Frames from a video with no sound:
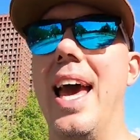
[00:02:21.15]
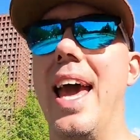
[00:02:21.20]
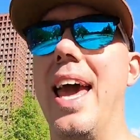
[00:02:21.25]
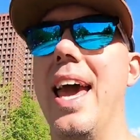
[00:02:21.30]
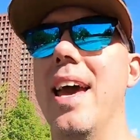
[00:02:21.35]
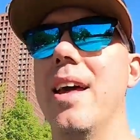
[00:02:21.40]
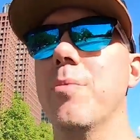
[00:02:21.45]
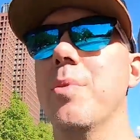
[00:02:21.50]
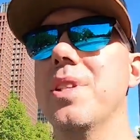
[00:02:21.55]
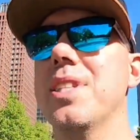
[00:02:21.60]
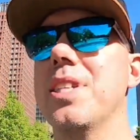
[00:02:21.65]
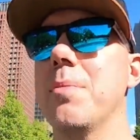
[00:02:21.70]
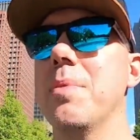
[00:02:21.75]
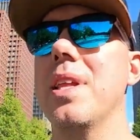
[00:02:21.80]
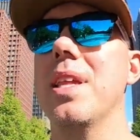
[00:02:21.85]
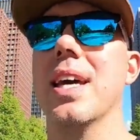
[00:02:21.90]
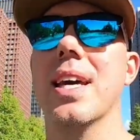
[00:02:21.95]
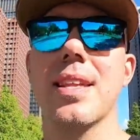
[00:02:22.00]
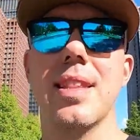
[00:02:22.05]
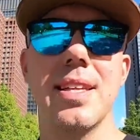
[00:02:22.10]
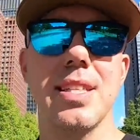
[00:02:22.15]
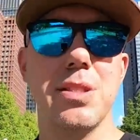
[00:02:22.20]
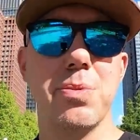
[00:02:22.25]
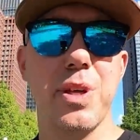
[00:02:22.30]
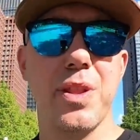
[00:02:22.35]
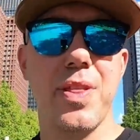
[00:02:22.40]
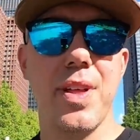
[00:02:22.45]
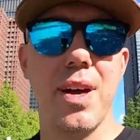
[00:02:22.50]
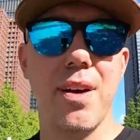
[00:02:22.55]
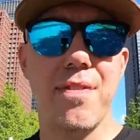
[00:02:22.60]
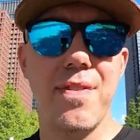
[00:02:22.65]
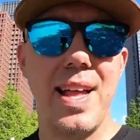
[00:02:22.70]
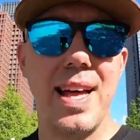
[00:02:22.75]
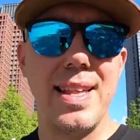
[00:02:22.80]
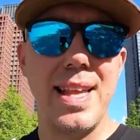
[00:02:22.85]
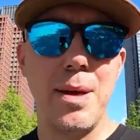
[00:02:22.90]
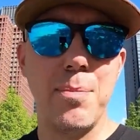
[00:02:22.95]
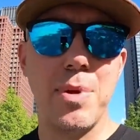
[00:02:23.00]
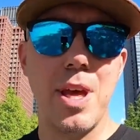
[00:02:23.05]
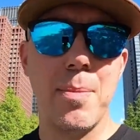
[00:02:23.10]
And with something like this, with
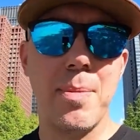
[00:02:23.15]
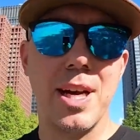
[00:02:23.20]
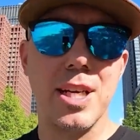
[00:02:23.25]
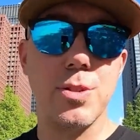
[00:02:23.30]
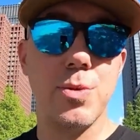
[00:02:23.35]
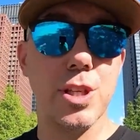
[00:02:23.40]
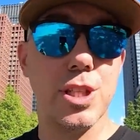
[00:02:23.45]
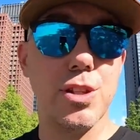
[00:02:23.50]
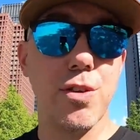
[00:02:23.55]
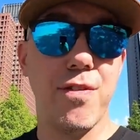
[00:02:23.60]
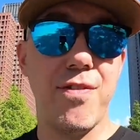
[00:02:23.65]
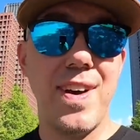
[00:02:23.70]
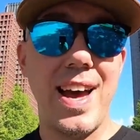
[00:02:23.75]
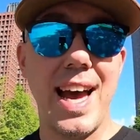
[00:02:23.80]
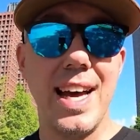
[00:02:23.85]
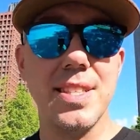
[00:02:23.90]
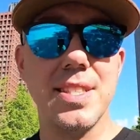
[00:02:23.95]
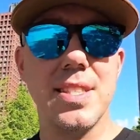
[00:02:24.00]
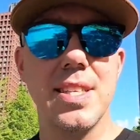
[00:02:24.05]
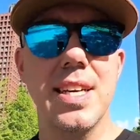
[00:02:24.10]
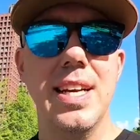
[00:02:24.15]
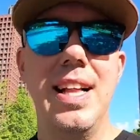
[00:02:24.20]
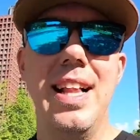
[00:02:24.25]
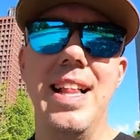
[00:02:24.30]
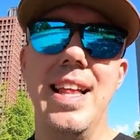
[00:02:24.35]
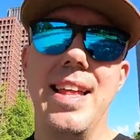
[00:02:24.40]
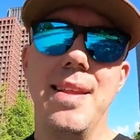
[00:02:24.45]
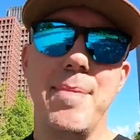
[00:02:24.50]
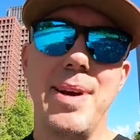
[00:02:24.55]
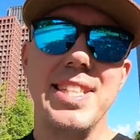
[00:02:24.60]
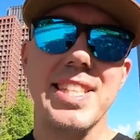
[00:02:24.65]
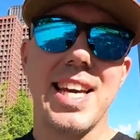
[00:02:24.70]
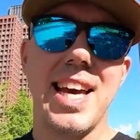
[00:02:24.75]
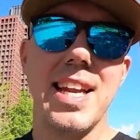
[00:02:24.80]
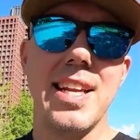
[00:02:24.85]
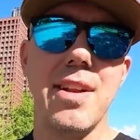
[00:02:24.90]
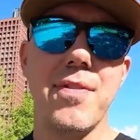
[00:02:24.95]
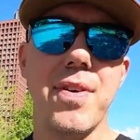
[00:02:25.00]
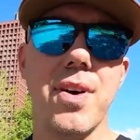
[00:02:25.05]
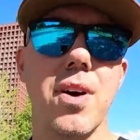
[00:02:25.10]
Flatland BMX, when it's so fast, it makes it
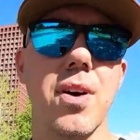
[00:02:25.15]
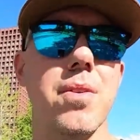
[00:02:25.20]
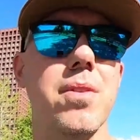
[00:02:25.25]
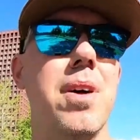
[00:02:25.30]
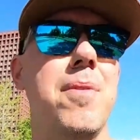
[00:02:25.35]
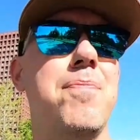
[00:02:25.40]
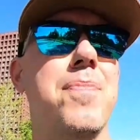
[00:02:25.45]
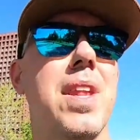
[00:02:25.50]
kind of difficult.